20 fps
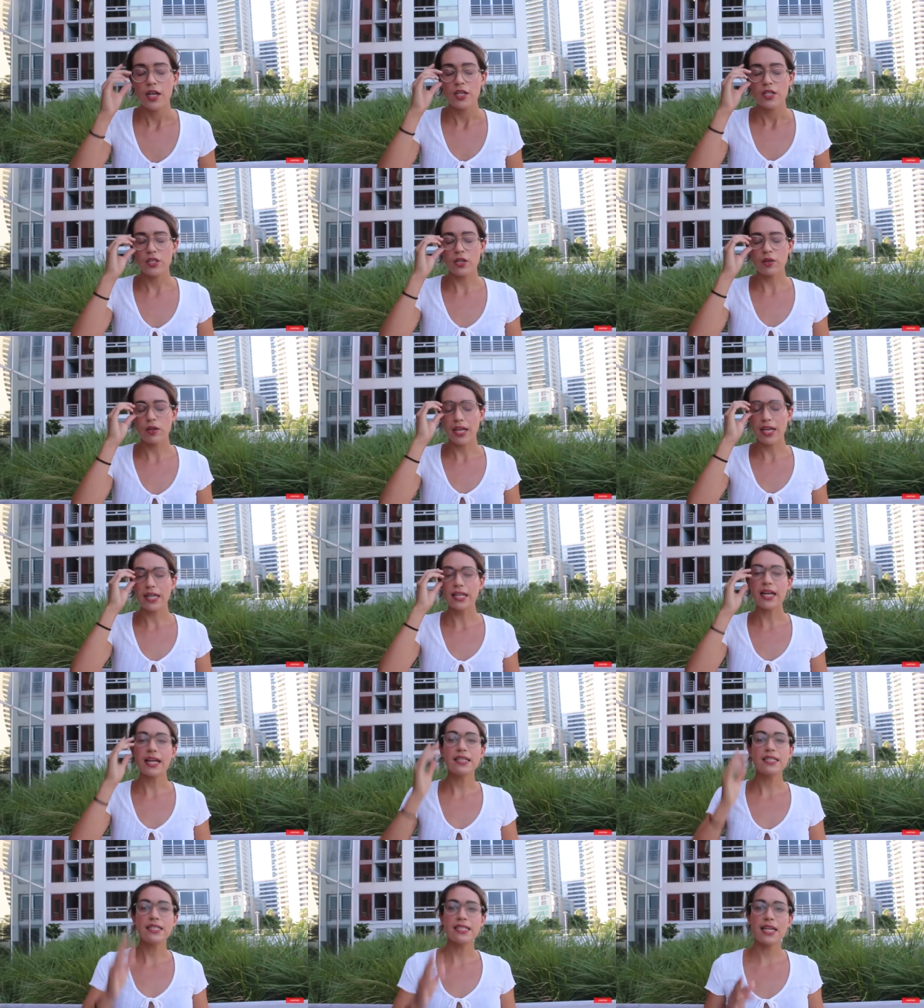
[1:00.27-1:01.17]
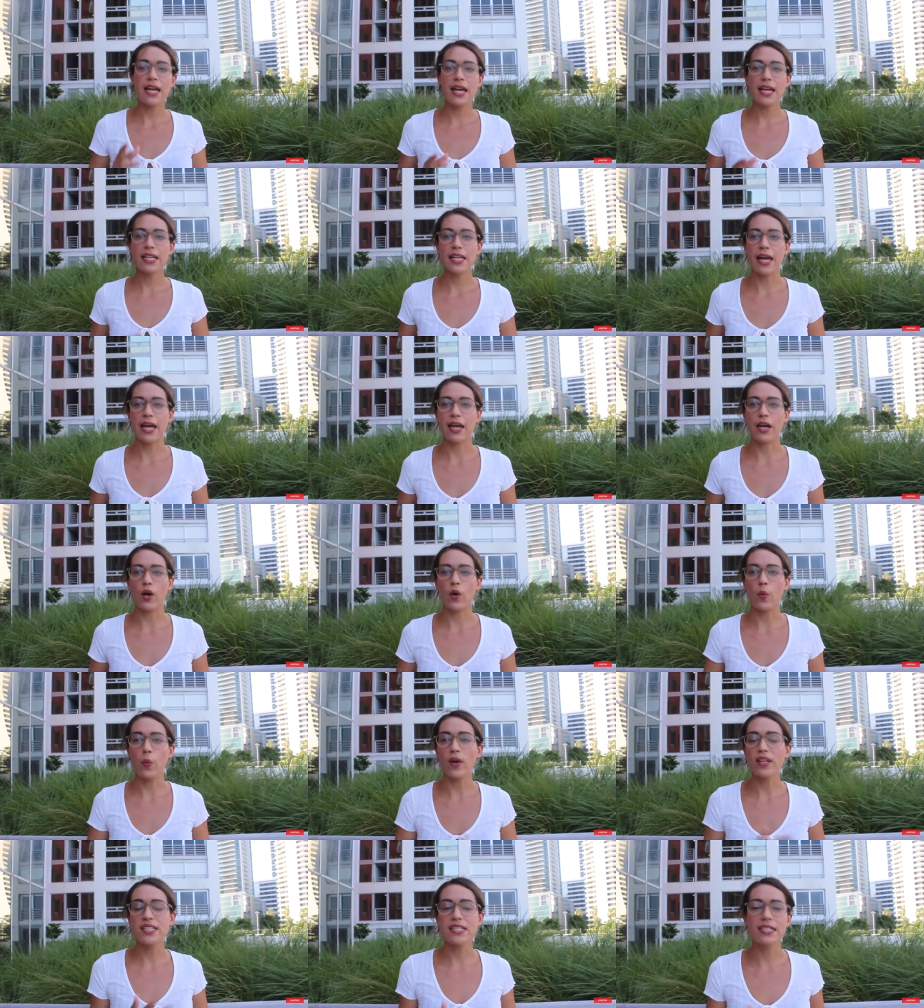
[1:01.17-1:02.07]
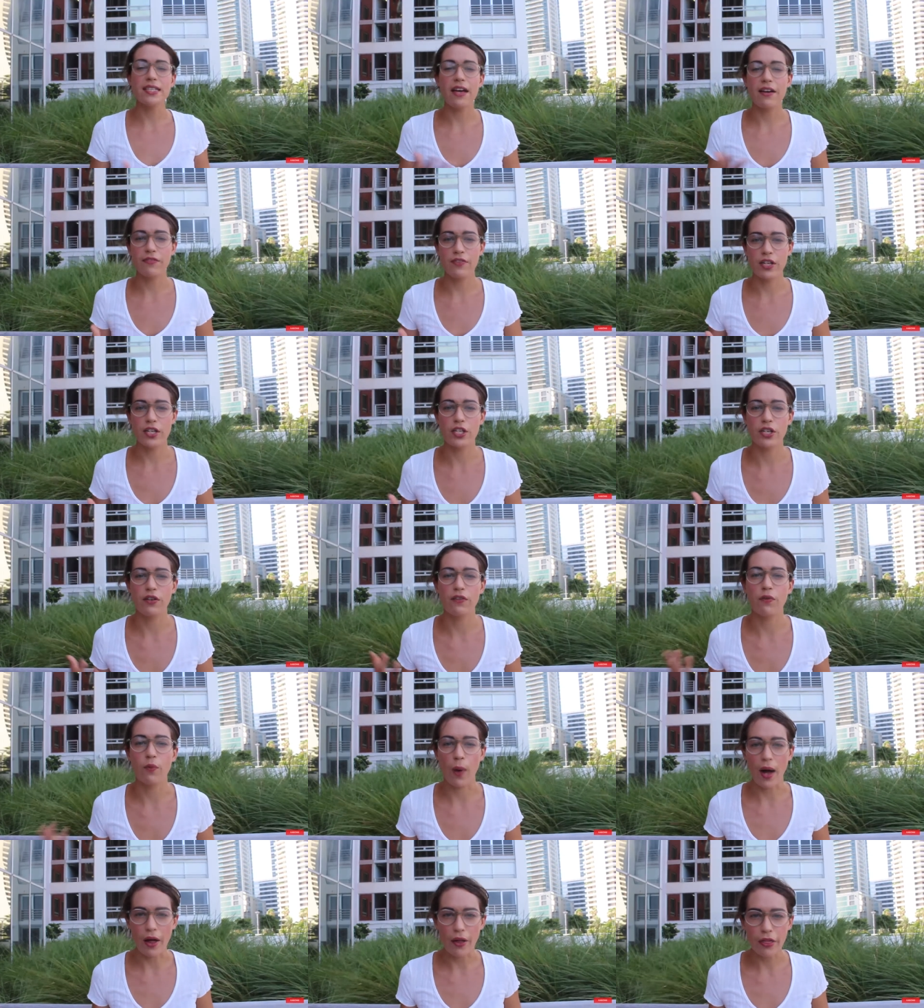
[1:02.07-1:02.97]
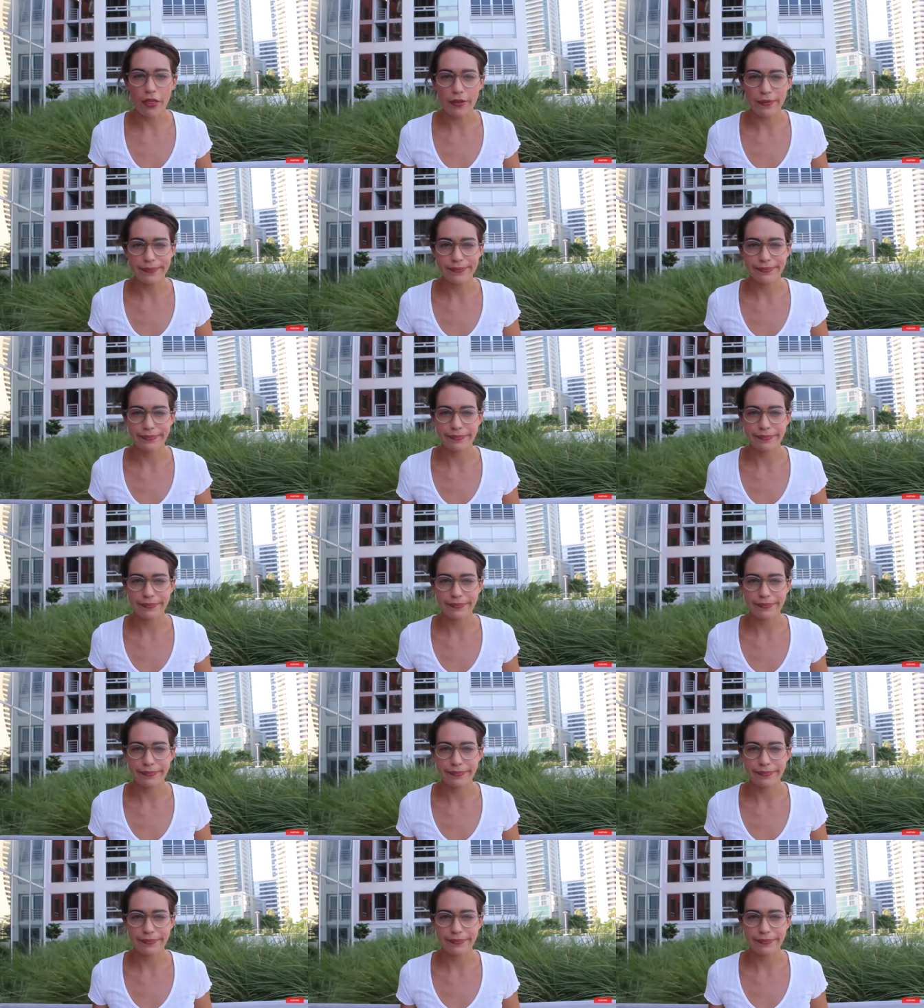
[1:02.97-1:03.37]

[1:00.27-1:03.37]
So like, let's say, like, what's the definition of wealth?